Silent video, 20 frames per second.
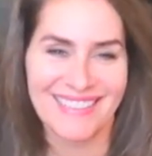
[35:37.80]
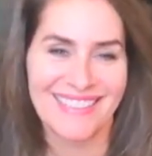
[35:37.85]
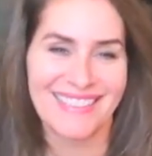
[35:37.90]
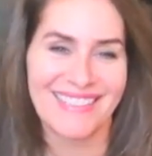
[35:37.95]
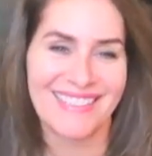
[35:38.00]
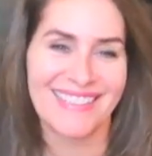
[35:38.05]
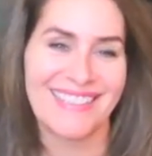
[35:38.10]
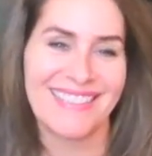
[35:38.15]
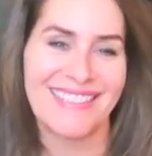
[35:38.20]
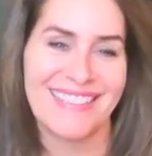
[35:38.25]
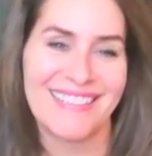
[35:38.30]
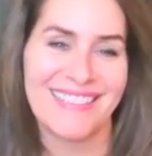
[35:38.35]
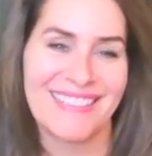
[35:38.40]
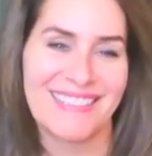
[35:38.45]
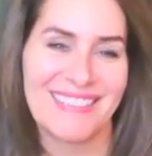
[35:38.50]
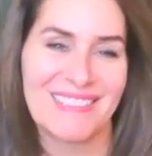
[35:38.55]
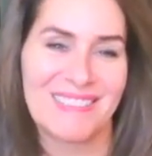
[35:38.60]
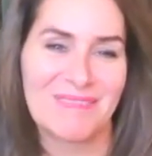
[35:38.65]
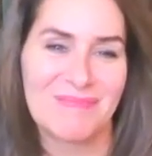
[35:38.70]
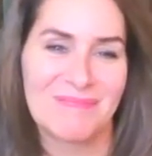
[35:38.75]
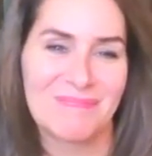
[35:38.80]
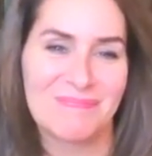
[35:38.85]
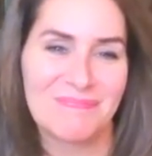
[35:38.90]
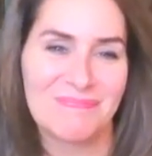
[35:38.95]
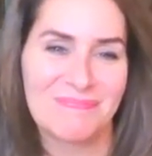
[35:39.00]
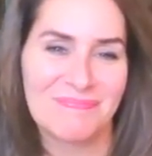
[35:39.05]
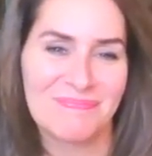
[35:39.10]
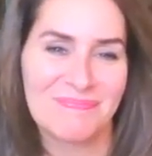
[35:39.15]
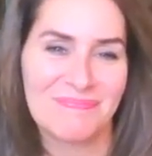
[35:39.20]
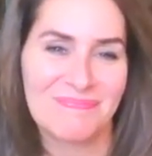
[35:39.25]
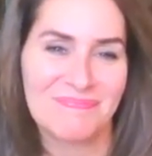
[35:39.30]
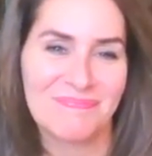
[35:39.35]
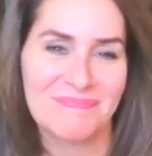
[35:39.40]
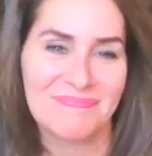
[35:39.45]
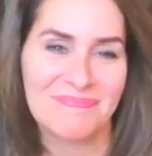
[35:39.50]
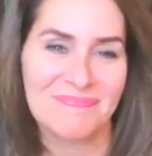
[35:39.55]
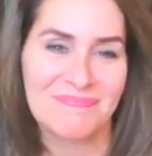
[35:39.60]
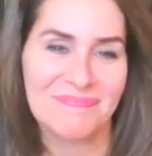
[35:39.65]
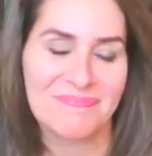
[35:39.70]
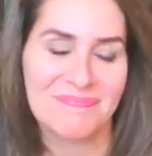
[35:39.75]

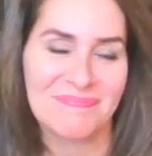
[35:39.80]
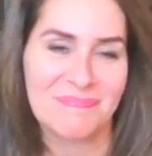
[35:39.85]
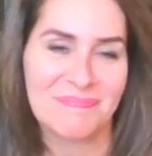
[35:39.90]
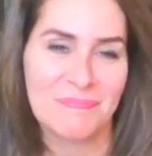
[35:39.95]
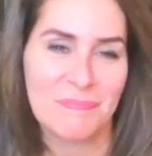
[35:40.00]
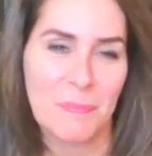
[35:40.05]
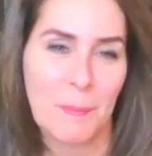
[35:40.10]
(silent)